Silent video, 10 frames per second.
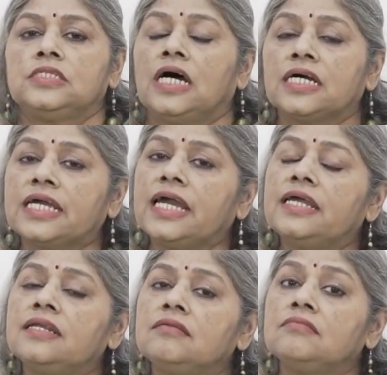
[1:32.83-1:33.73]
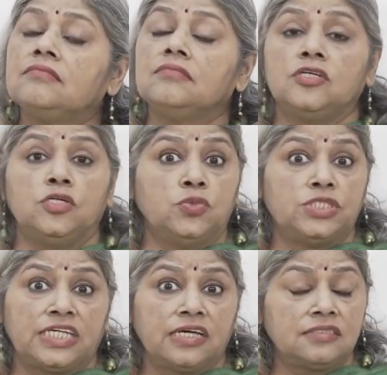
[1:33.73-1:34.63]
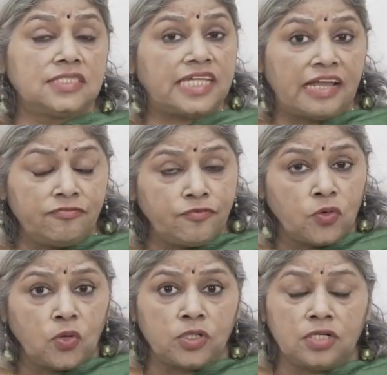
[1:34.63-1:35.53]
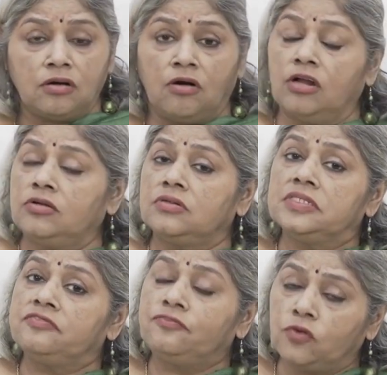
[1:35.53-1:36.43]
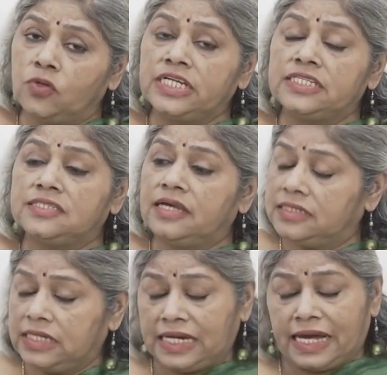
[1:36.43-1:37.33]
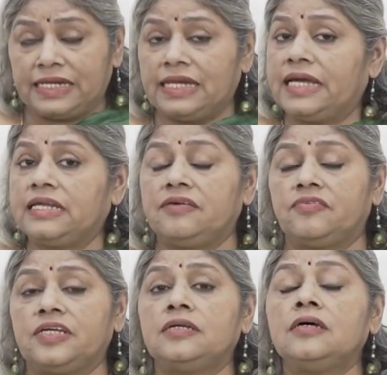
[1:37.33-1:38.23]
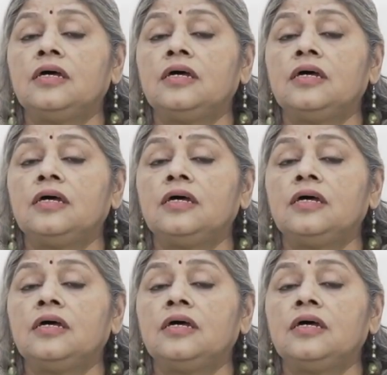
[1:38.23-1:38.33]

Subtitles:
Again, using cell phone or the phone, it's the landline even,